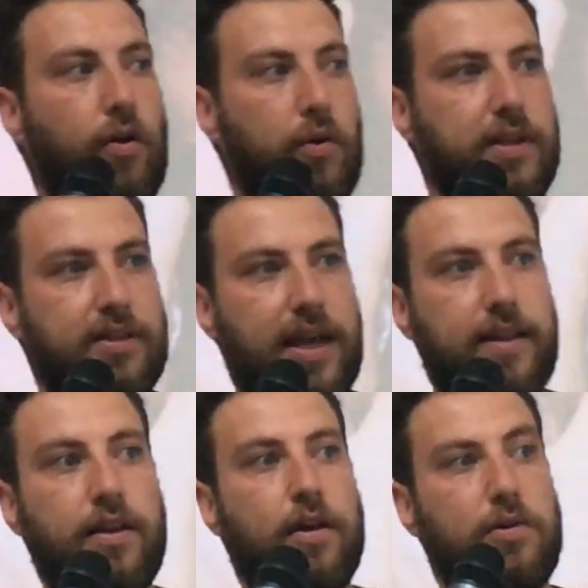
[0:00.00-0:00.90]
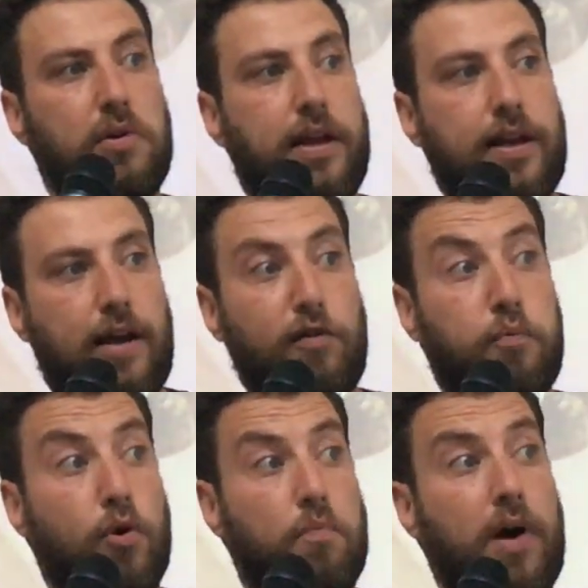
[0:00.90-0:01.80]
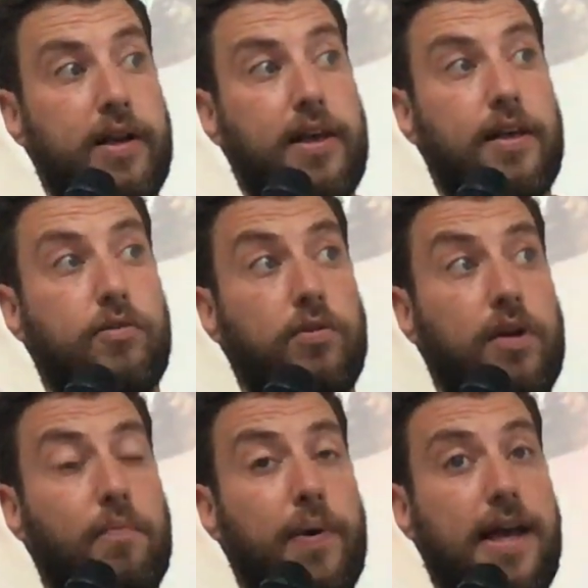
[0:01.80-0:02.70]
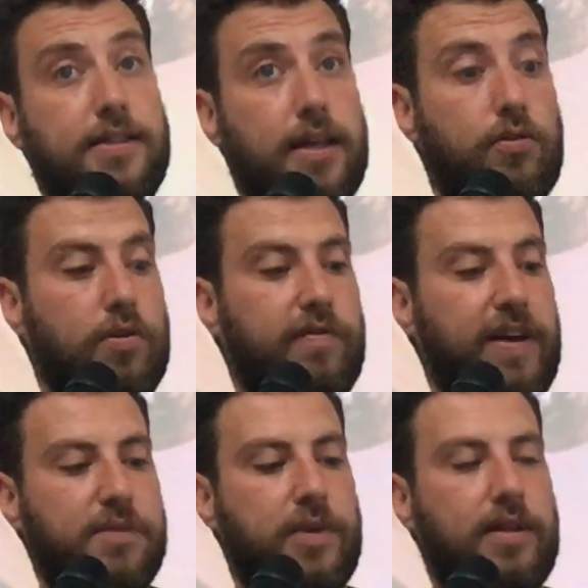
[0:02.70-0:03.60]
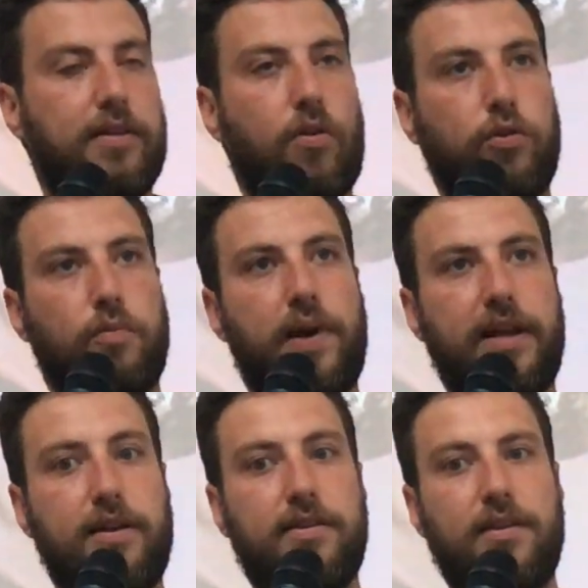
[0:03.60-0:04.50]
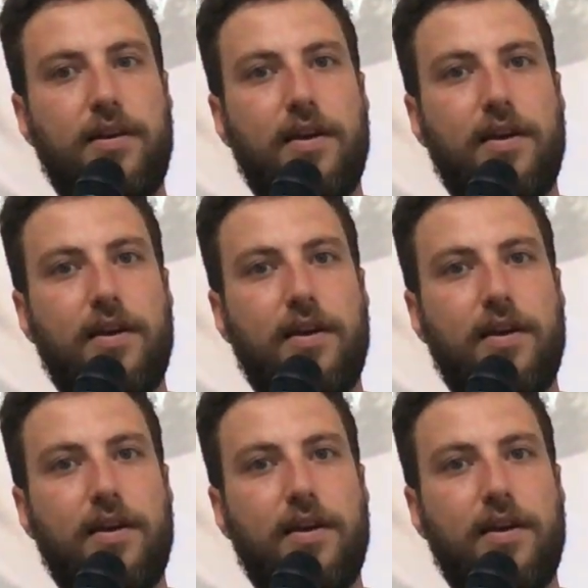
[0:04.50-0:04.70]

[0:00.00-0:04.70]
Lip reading: Only then you can kind of pour money into the campaigns, get your investment, and automate it.